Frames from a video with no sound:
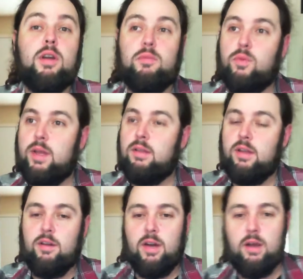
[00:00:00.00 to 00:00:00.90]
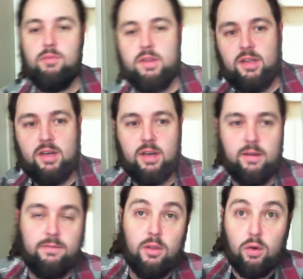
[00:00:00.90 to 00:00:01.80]
weeks here. I was in
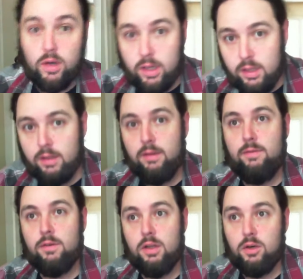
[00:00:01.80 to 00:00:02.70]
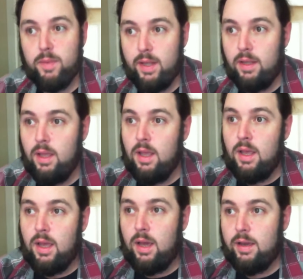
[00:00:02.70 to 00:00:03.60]
Florida for a little bit.
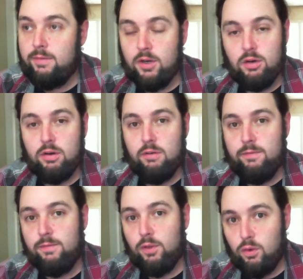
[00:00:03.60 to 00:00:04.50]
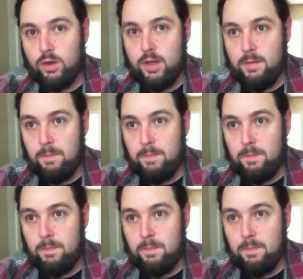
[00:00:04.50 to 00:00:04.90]
If you don't know Florida,